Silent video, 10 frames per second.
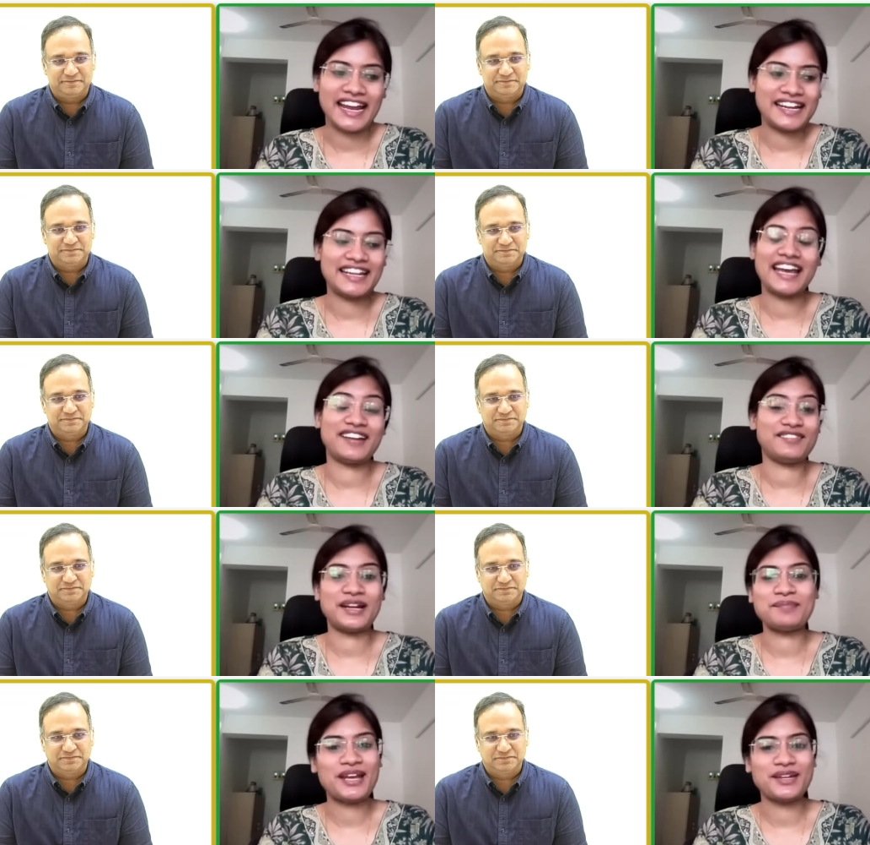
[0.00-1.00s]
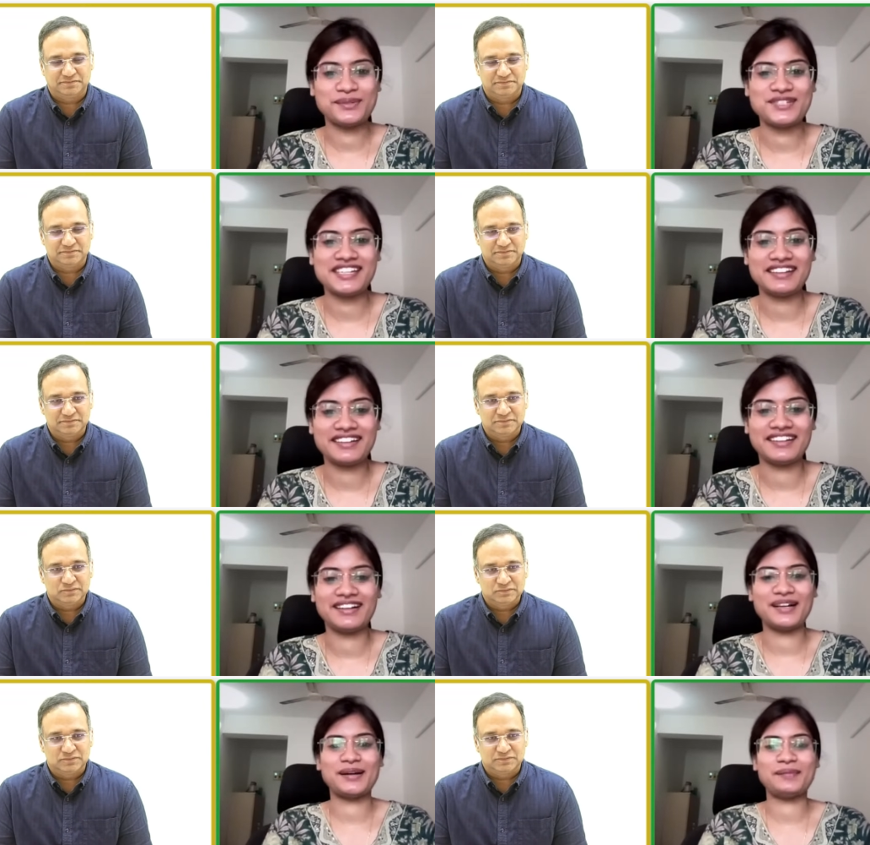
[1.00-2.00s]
Speaker 1: and I have done my UG in uh,